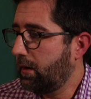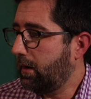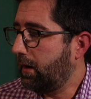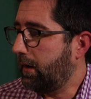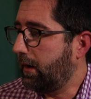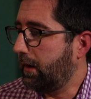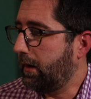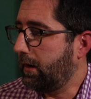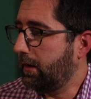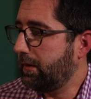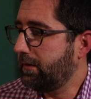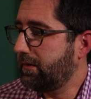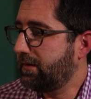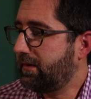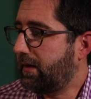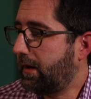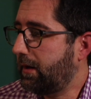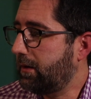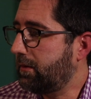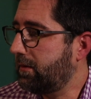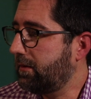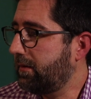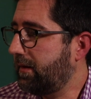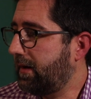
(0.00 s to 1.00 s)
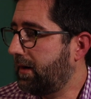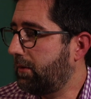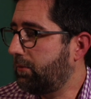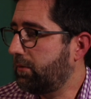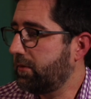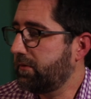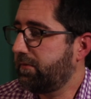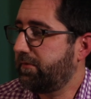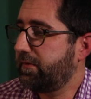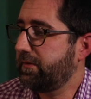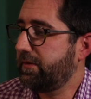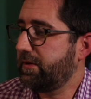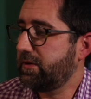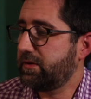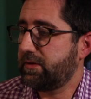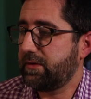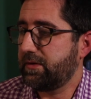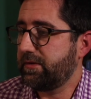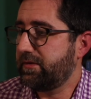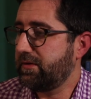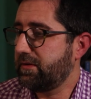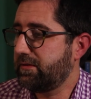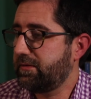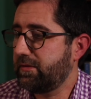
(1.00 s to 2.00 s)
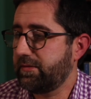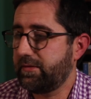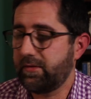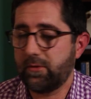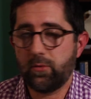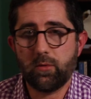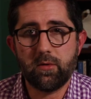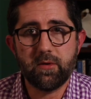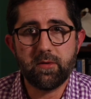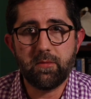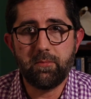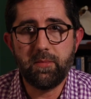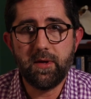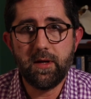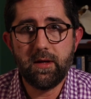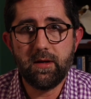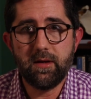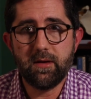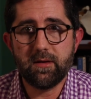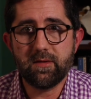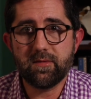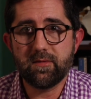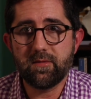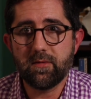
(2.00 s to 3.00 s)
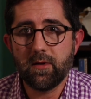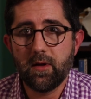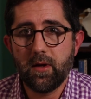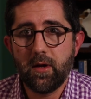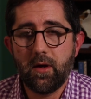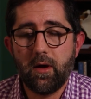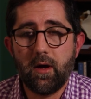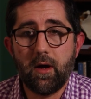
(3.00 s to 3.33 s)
and the title of that was Physician Assistants in Orthopedics,